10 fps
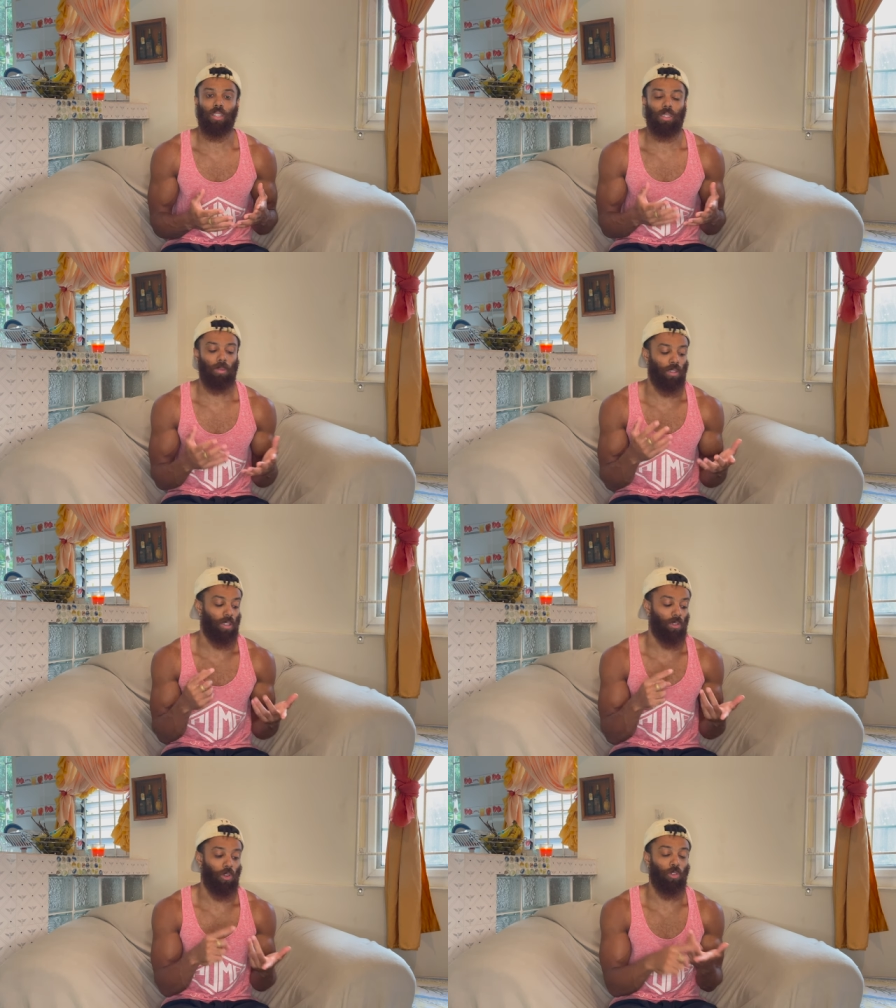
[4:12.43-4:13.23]
especially
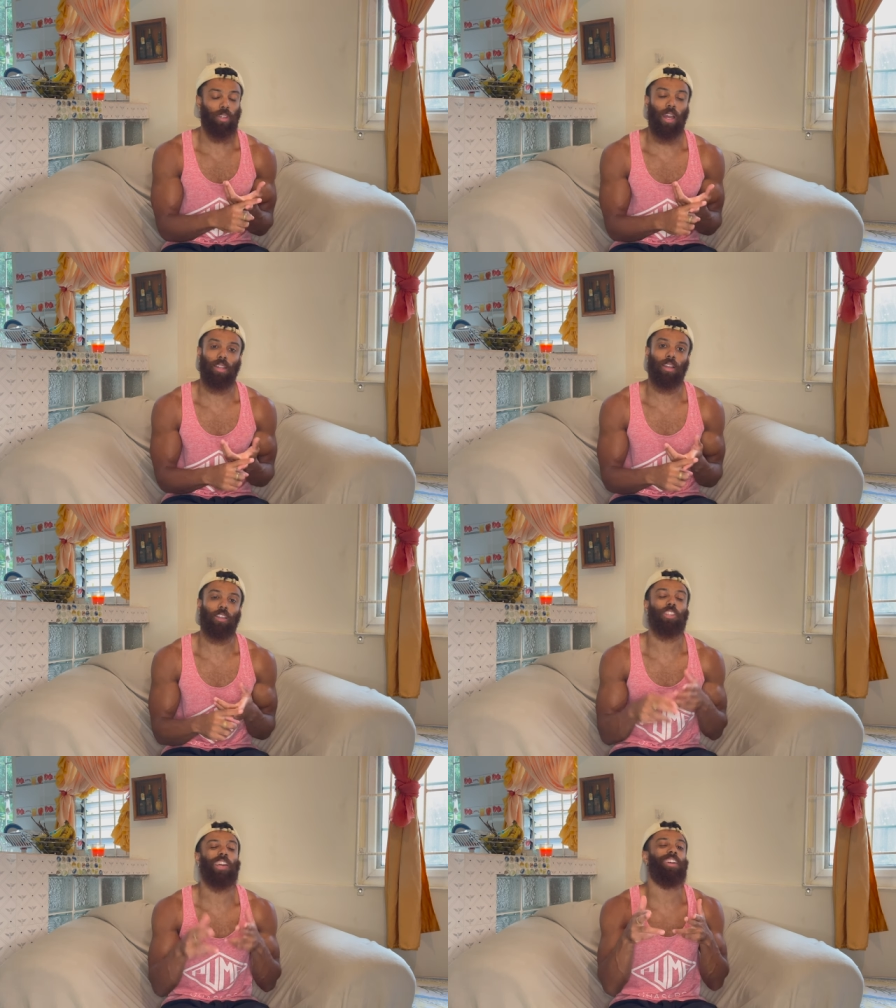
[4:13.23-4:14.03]
at grocery outlet.
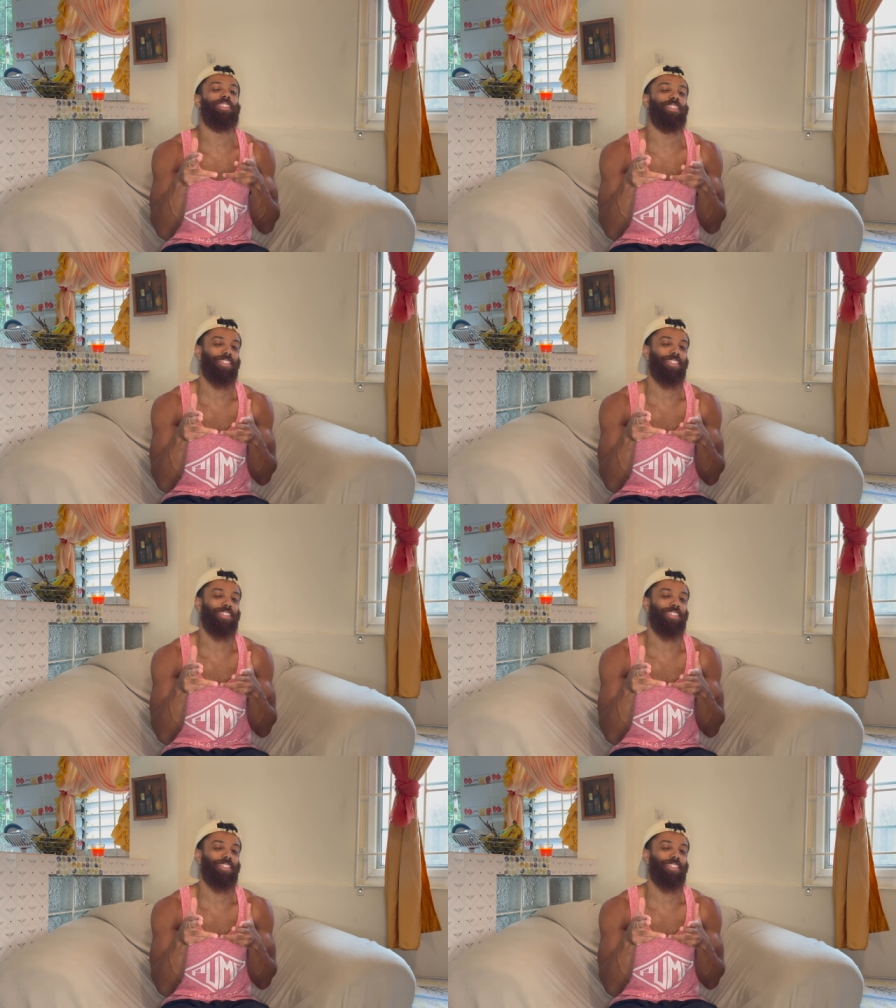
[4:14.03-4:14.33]
Shout out